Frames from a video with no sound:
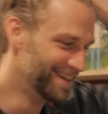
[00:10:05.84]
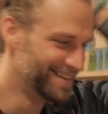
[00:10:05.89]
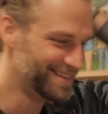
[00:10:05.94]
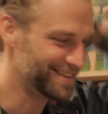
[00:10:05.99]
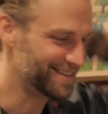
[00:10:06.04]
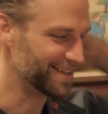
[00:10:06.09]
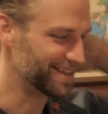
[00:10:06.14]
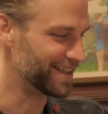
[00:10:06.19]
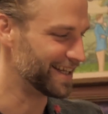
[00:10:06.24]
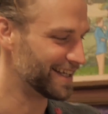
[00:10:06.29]

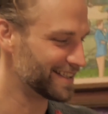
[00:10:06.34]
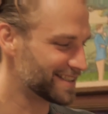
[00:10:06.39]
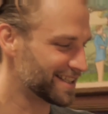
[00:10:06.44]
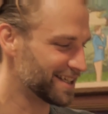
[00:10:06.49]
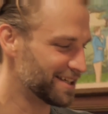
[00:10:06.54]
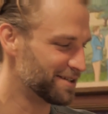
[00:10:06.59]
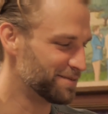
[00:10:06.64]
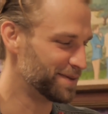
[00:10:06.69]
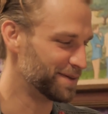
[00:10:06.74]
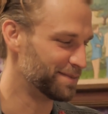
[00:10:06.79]
so that's
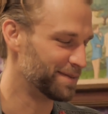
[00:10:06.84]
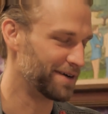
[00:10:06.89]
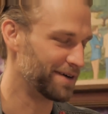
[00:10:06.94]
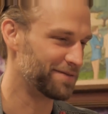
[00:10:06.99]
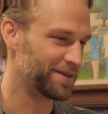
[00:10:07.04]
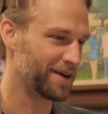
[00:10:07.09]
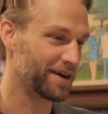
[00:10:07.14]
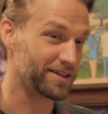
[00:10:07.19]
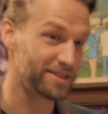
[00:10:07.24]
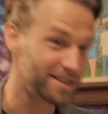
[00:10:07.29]
gonna be my
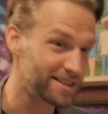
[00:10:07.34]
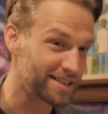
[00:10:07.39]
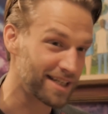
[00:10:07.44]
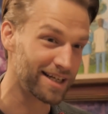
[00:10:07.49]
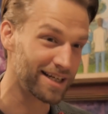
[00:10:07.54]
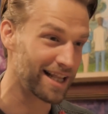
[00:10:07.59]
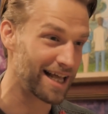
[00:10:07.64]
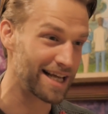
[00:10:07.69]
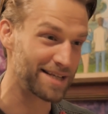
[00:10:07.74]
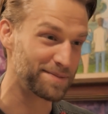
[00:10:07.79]
fragrance. This is
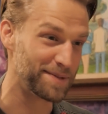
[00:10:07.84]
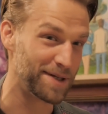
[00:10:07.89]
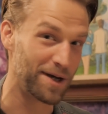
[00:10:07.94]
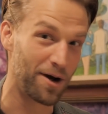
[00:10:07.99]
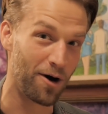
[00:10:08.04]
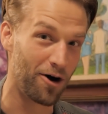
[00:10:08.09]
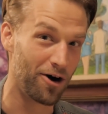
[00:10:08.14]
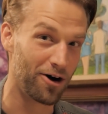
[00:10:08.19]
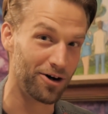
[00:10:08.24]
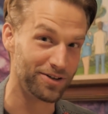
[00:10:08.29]
gonna last me
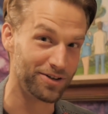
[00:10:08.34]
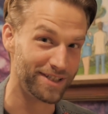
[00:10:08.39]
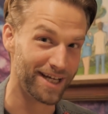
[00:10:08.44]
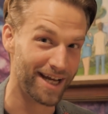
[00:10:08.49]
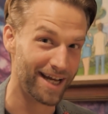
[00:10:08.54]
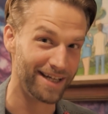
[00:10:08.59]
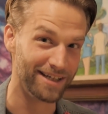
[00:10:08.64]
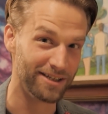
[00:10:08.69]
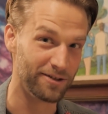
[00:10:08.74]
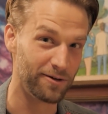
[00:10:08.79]
all
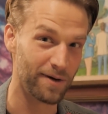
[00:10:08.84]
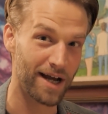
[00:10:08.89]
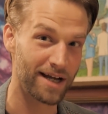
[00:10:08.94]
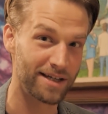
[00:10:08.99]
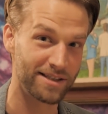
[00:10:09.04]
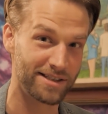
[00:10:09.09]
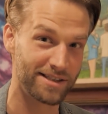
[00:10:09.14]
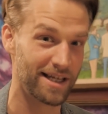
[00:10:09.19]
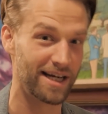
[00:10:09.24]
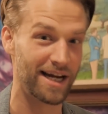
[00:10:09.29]
day.
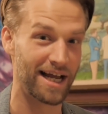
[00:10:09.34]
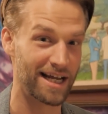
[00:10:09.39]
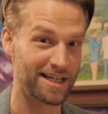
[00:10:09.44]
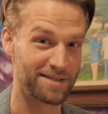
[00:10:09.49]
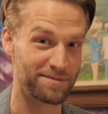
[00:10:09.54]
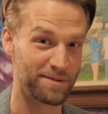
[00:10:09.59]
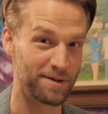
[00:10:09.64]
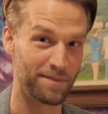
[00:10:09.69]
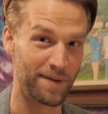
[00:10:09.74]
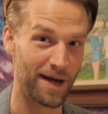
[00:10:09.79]
Greg's gonna
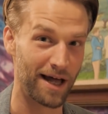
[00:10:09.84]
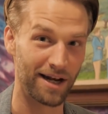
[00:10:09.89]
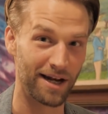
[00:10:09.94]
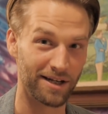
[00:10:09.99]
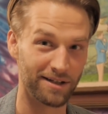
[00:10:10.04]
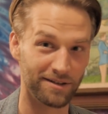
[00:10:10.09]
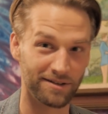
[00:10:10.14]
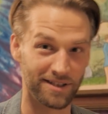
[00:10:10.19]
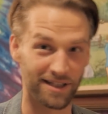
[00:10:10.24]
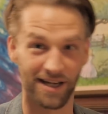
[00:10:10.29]
ask me about
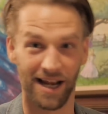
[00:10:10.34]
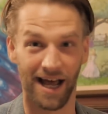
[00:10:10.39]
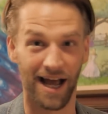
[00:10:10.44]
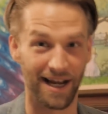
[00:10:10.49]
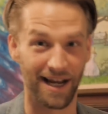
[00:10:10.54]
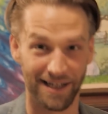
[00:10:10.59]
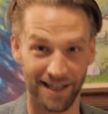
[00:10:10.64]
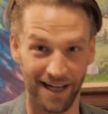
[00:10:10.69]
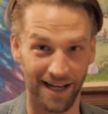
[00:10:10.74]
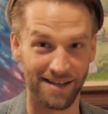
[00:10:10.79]
it
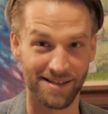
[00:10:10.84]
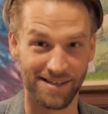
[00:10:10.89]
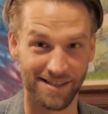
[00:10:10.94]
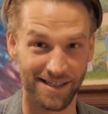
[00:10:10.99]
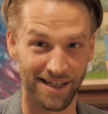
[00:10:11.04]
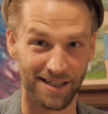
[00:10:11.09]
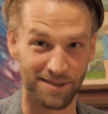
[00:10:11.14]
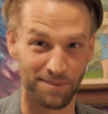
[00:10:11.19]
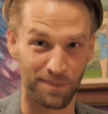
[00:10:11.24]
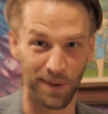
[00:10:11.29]
tonight at
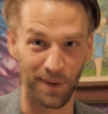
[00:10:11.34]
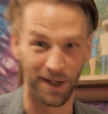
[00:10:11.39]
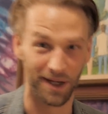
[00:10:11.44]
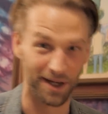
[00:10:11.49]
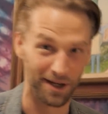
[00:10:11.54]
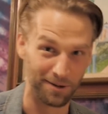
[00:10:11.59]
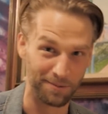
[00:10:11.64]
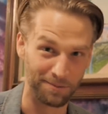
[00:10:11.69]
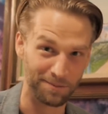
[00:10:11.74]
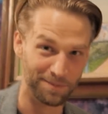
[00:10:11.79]
six
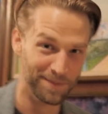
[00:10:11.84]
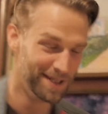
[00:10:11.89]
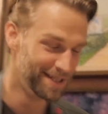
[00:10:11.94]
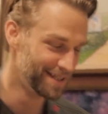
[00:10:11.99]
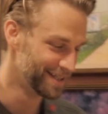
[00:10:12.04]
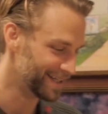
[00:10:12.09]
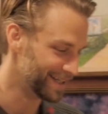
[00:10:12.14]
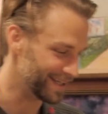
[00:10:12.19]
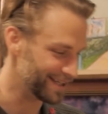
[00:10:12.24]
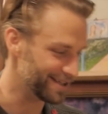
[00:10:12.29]
p.m.
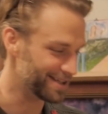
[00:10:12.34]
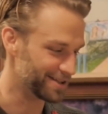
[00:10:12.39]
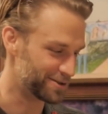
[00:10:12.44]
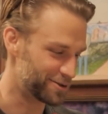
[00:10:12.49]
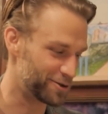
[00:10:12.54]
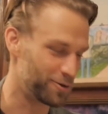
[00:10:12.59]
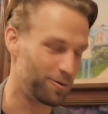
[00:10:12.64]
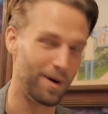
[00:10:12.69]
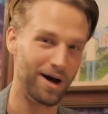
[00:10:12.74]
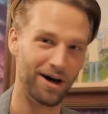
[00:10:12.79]
in the
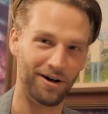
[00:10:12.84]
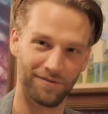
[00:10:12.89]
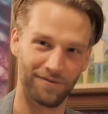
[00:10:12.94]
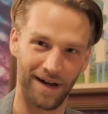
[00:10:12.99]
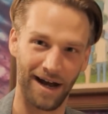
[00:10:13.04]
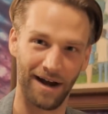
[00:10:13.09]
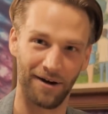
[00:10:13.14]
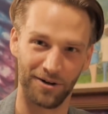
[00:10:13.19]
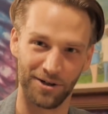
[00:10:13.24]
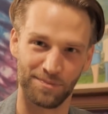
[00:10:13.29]
twelve
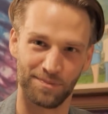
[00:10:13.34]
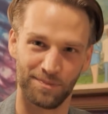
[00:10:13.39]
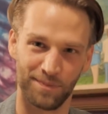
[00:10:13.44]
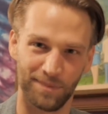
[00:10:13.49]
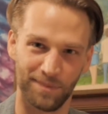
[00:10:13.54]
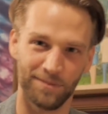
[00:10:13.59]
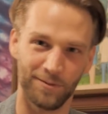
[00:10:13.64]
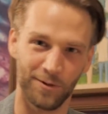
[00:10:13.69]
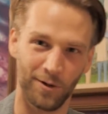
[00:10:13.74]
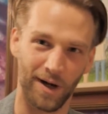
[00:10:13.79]
hours.
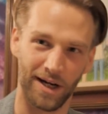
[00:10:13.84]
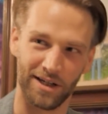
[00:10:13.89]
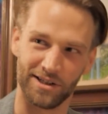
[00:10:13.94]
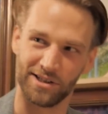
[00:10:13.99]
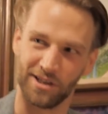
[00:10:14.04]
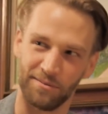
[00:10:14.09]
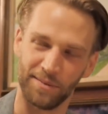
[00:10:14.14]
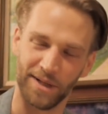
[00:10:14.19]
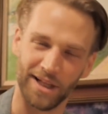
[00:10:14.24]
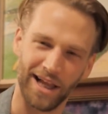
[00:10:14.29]
Greg's
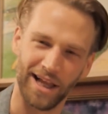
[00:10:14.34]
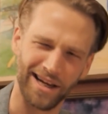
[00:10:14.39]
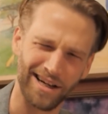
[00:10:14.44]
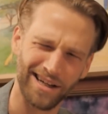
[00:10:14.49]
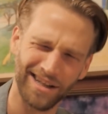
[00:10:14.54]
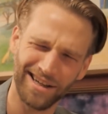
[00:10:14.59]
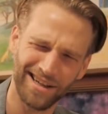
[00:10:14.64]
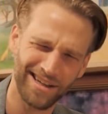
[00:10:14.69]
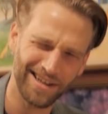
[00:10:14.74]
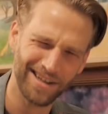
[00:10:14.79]
gonna be
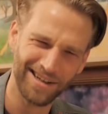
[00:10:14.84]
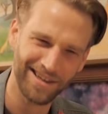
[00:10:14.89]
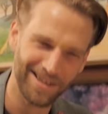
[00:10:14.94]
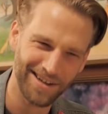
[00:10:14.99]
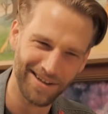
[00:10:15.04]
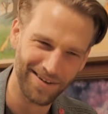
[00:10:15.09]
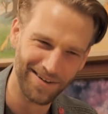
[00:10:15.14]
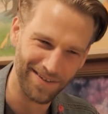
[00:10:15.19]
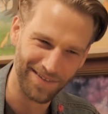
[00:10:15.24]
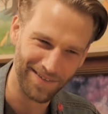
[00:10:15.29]
like,
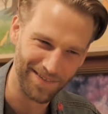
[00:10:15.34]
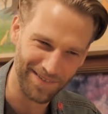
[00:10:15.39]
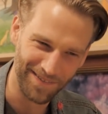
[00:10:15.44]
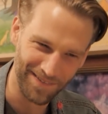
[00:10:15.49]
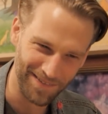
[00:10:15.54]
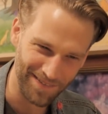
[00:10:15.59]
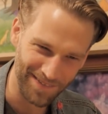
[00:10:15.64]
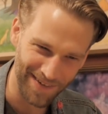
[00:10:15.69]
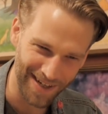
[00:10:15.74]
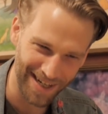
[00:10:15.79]

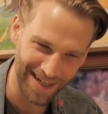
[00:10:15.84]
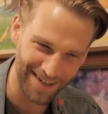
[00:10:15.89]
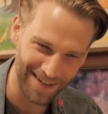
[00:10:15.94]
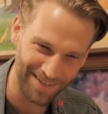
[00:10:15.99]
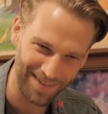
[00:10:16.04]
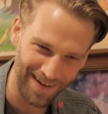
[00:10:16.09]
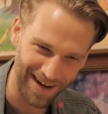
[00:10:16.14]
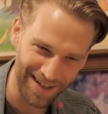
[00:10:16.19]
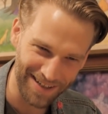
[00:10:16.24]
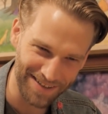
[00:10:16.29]
what,
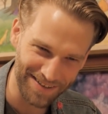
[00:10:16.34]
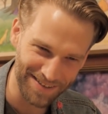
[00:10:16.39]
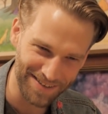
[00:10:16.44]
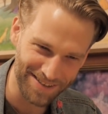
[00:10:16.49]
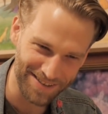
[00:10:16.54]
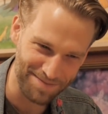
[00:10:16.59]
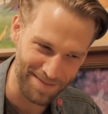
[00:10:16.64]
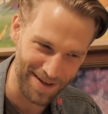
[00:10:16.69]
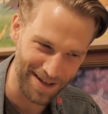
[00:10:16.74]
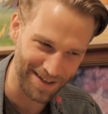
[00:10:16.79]
why do you
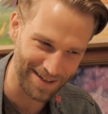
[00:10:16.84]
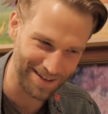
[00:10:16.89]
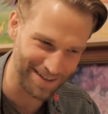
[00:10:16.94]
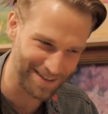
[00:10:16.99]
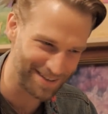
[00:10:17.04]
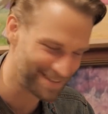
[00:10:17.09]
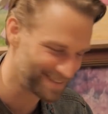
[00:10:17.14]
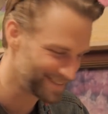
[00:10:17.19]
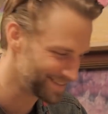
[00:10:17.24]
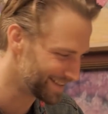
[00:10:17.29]

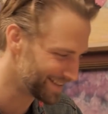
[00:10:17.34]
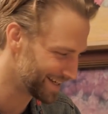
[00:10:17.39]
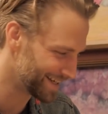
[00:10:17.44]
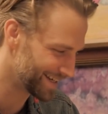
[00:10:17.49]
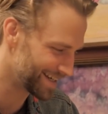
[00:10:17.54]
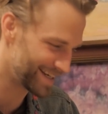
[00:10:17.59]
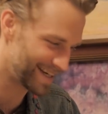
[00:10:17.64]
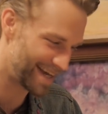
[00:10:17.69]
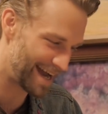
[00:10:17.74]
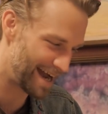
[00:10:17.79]
smell
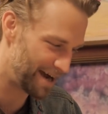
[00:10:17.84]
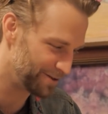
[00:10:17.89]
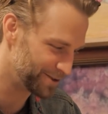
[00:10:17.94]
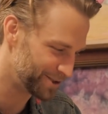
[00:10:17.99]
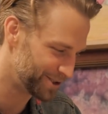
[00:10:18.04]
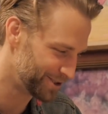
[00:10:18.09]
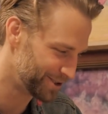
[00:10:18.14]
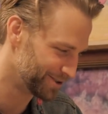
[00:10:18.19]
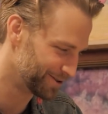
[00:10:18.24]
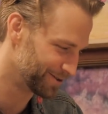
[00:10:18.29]
like a
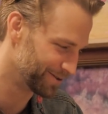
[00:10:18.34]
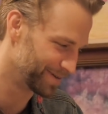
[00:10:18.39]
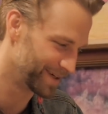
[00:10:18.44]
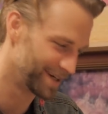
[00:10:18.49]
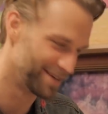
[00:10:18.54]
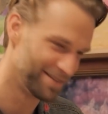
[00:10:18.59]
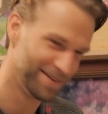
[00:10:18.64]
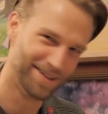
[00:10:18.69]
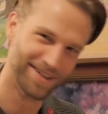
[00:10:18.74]
couch or whatever?